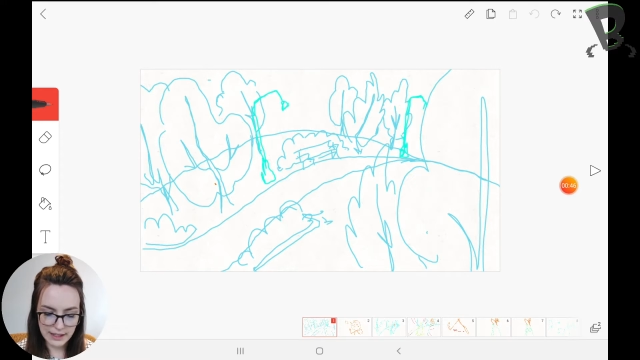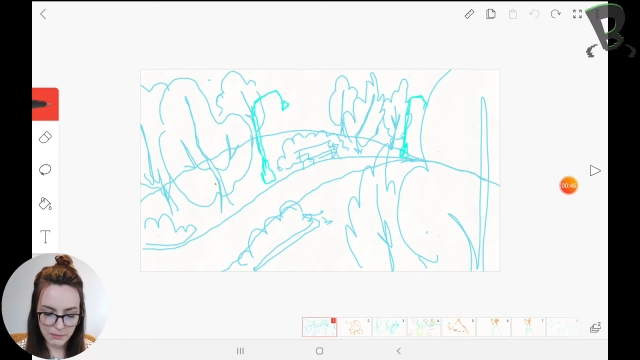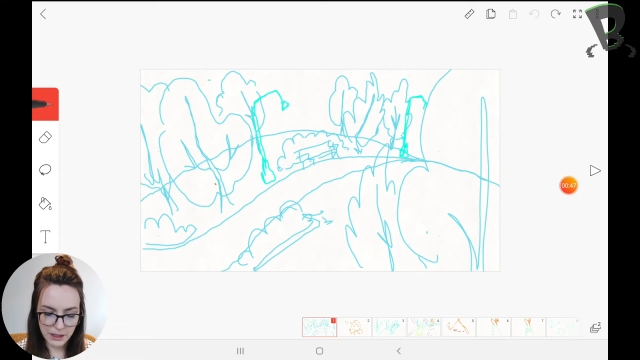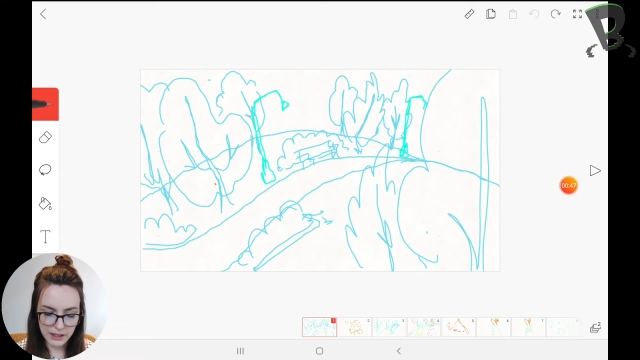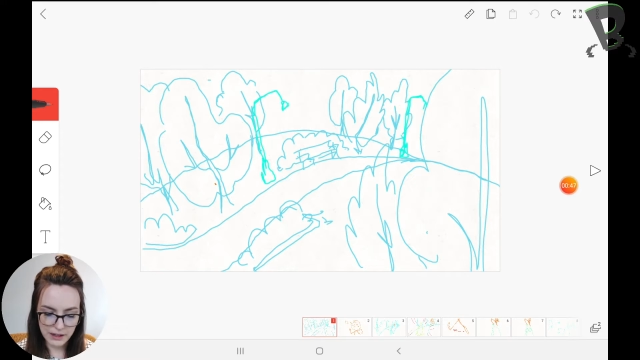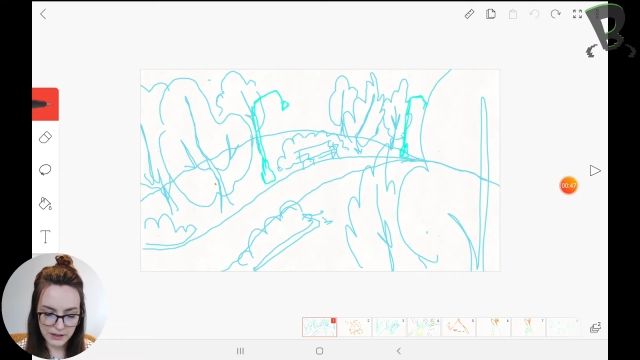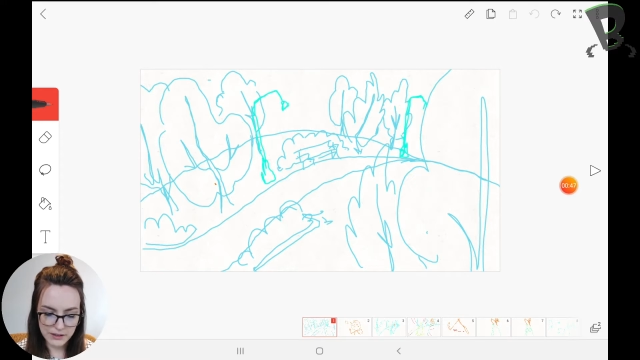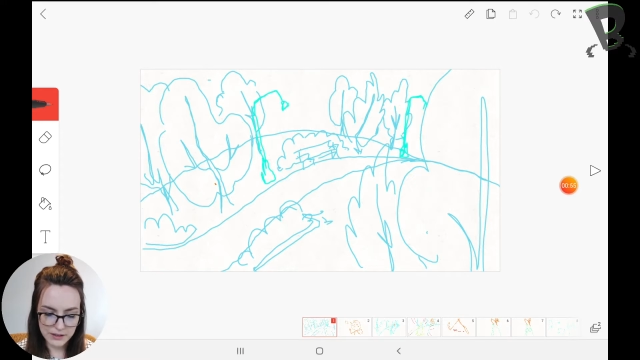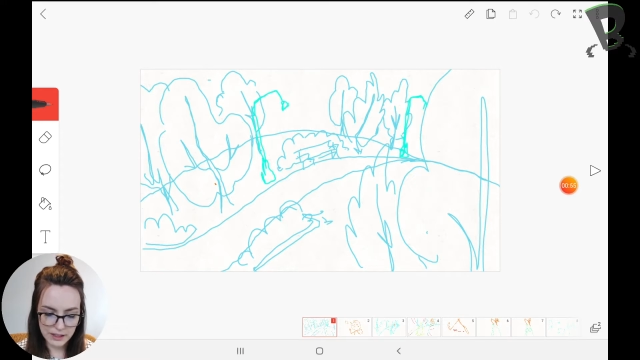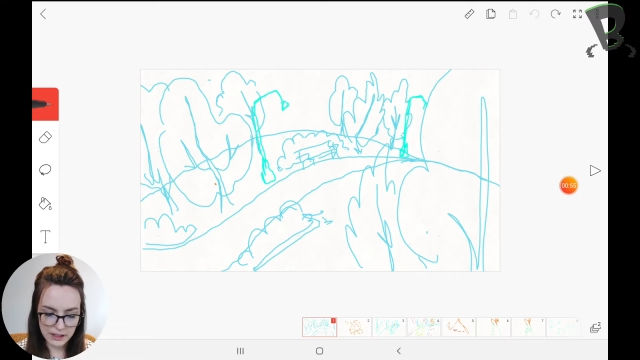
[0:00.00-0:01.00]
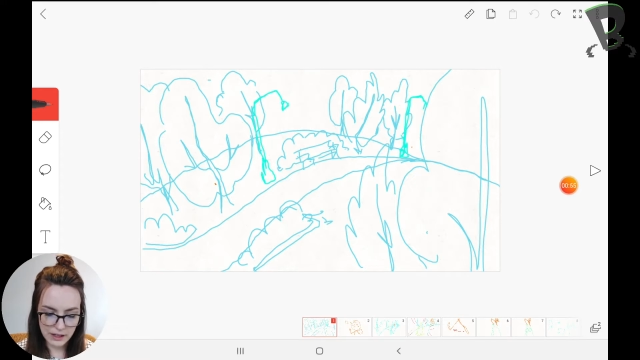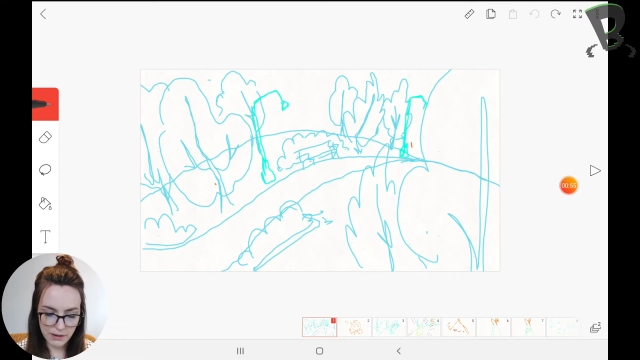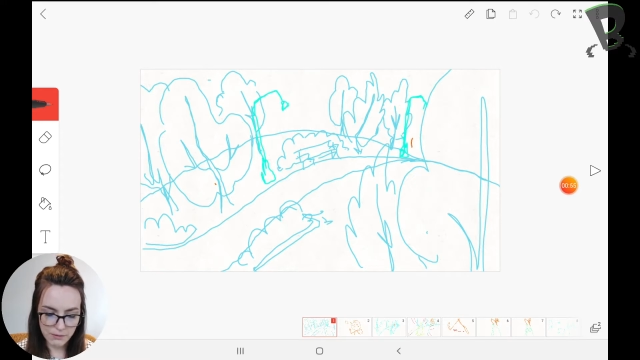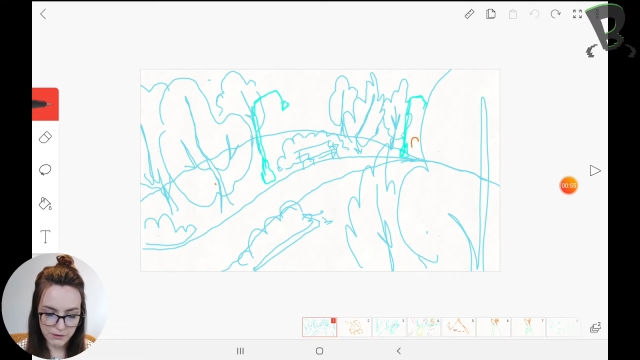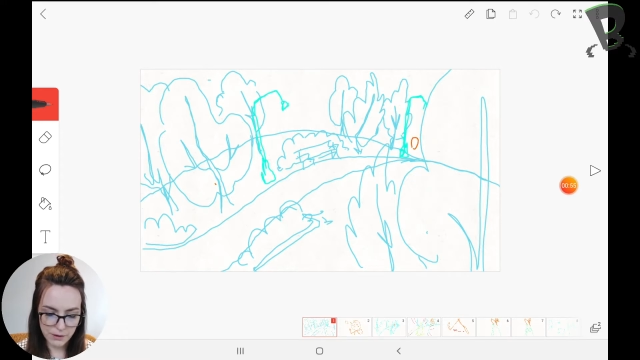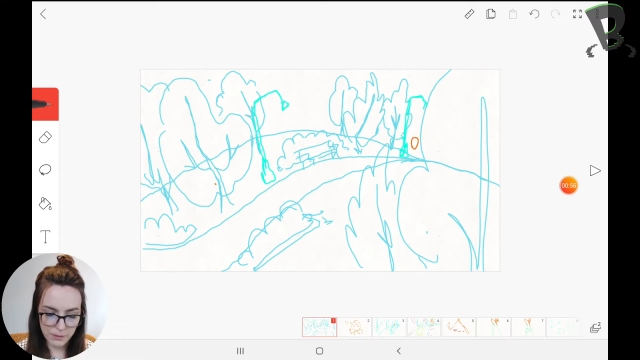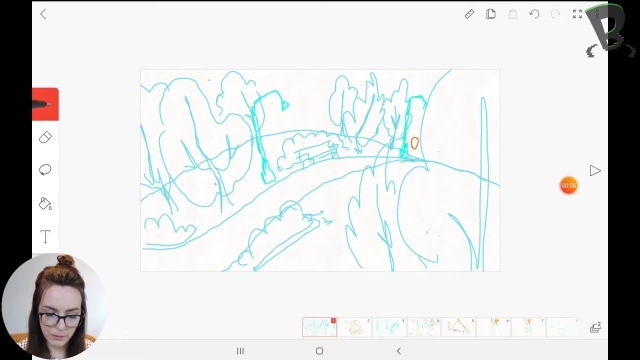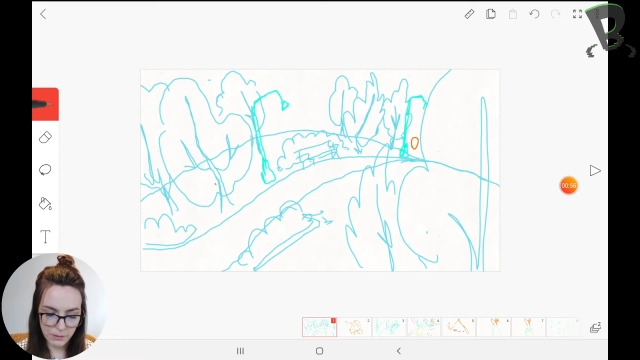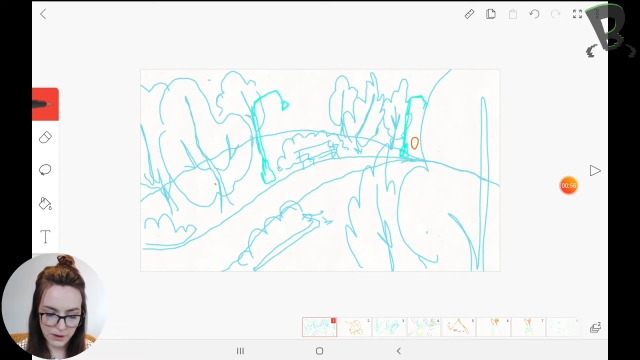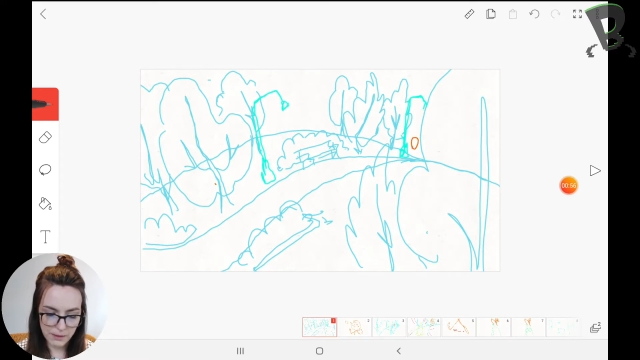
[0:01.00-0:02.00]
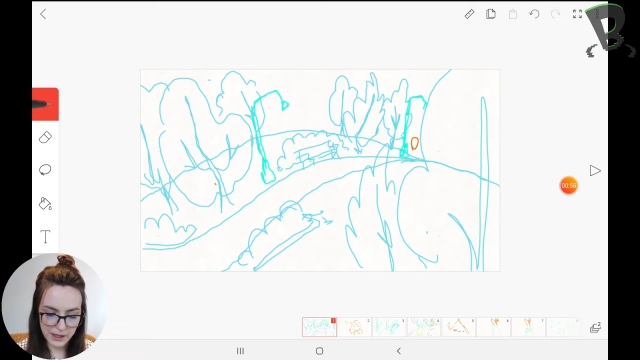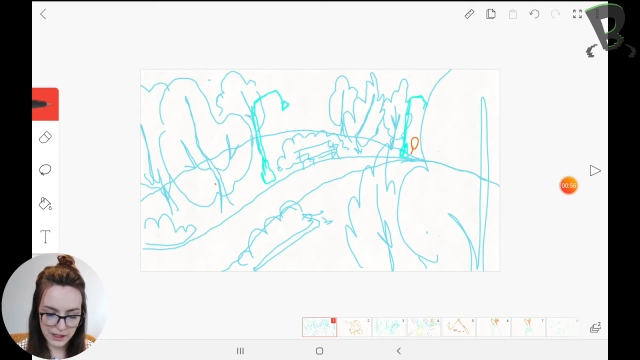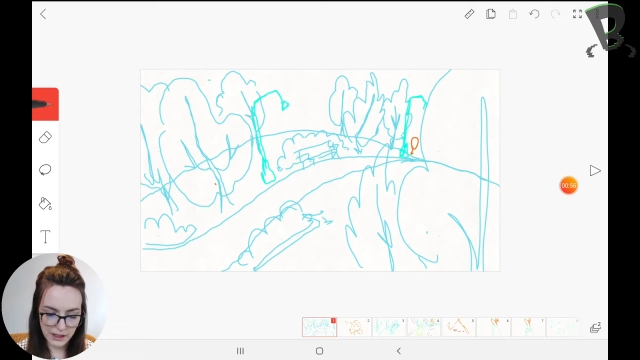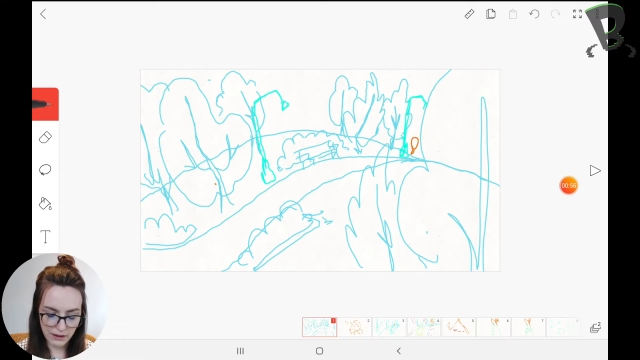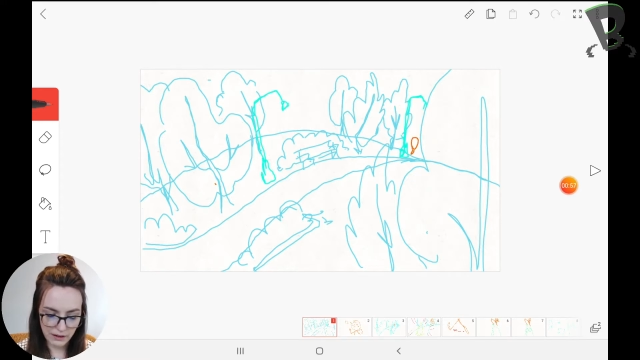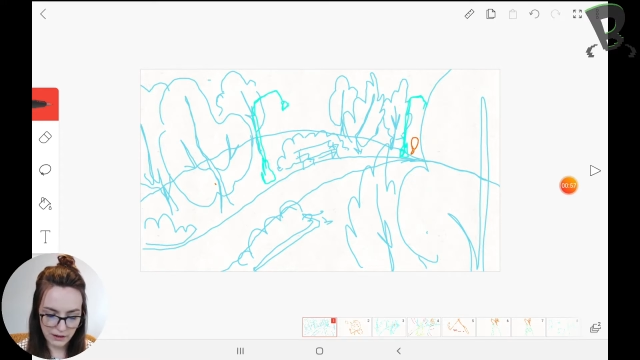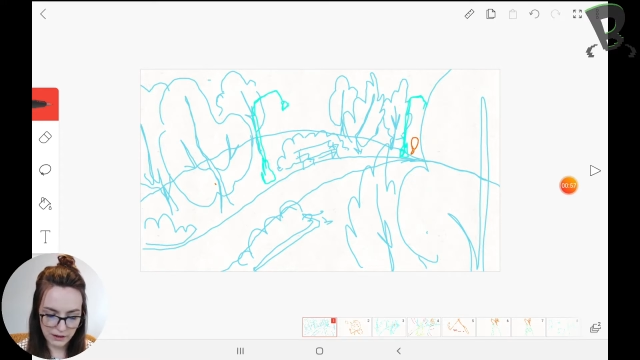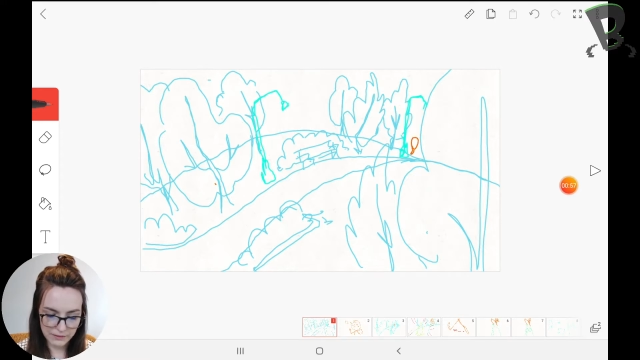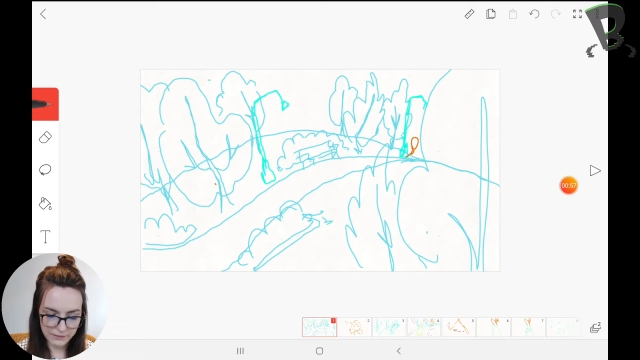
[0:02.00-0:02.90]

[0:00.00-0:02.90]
my character is going to come from way back here.